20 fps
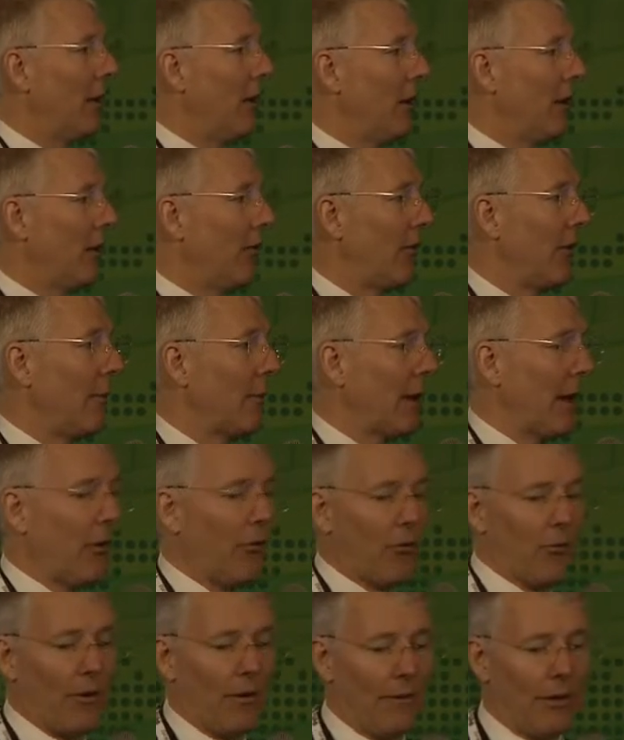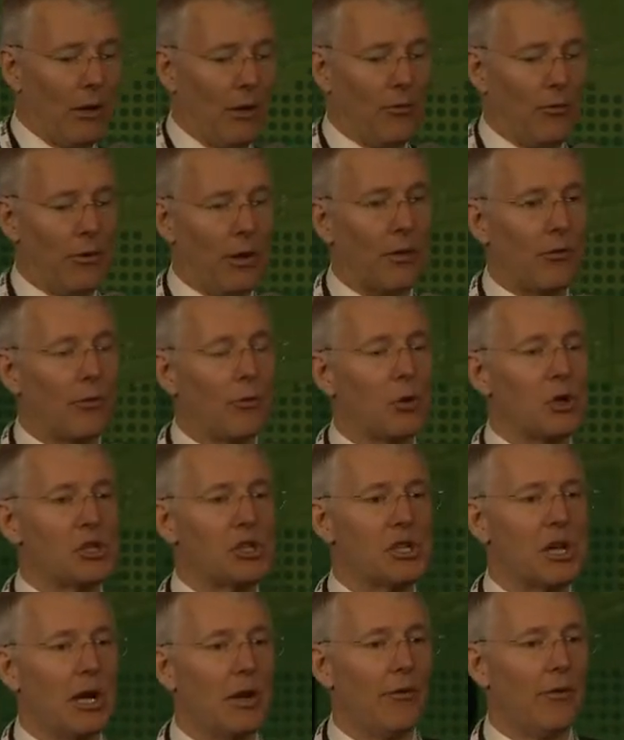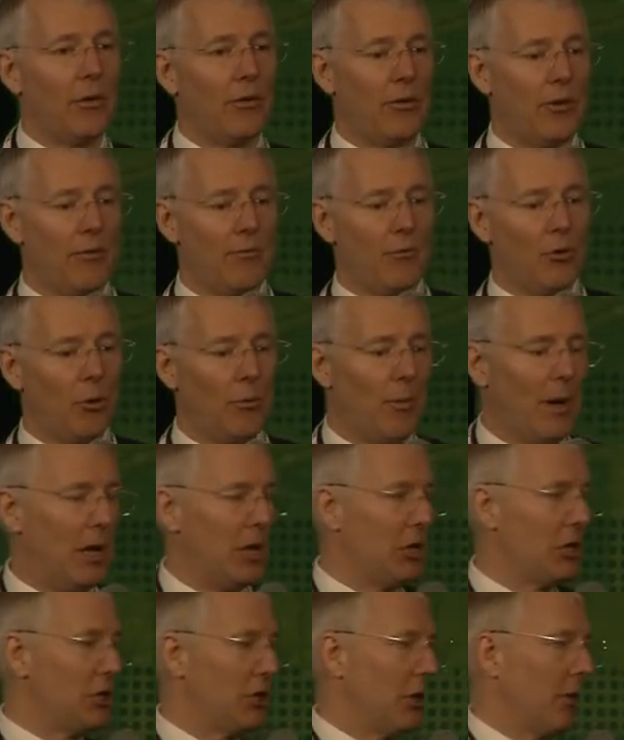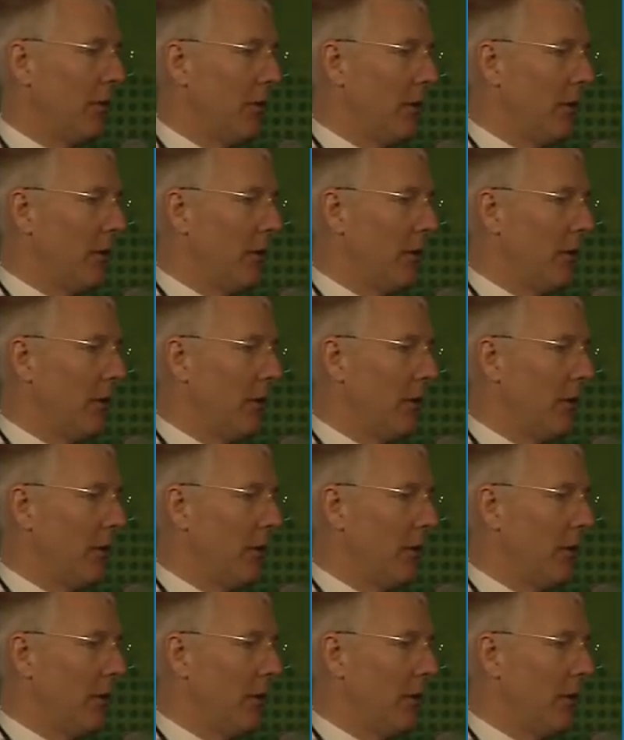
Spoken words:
in some cases, analytics to share this information.